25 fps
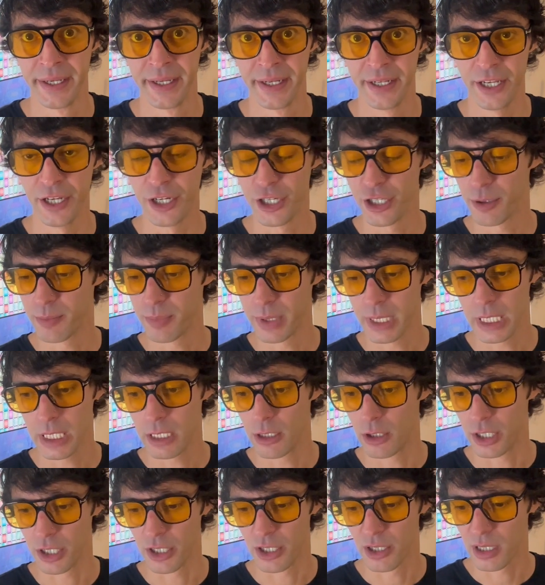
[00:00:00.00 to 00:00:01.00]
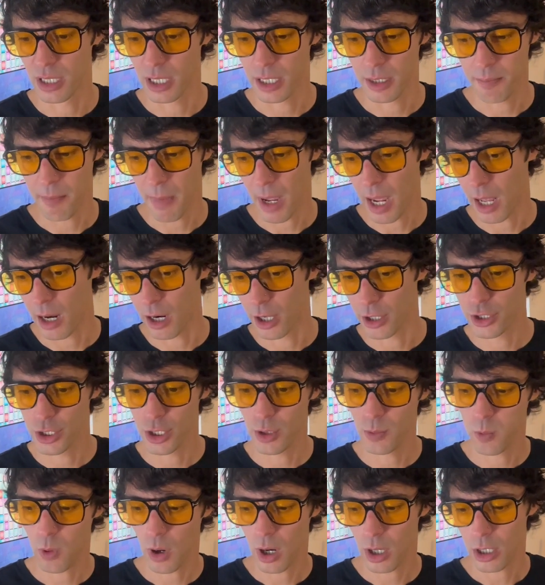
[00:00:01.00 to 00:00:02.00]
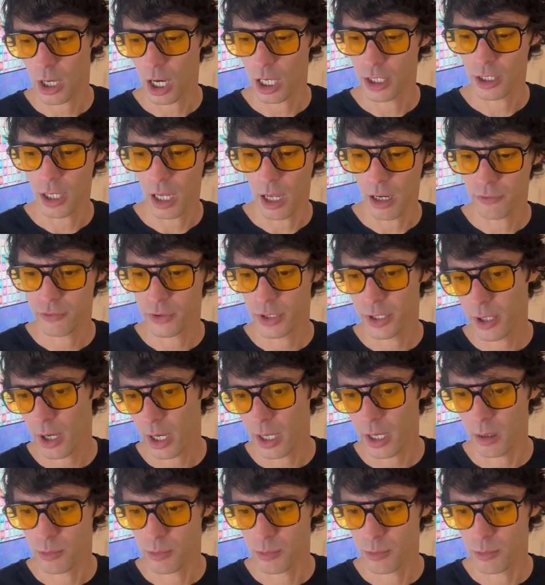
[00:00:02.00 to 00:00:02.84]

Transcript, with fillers: It could be, you know, you're like, man, I keep walking every night.